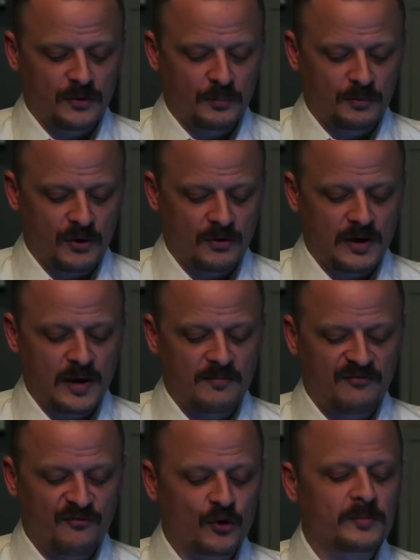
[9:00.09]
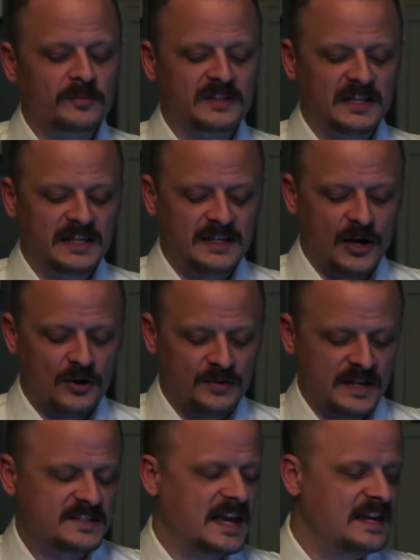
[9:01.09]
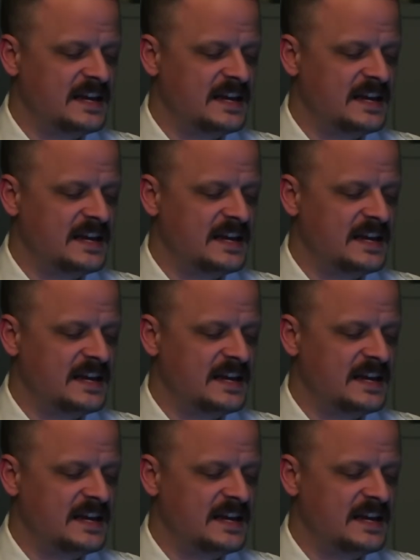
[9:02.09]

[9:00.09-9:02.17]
the program formerly known as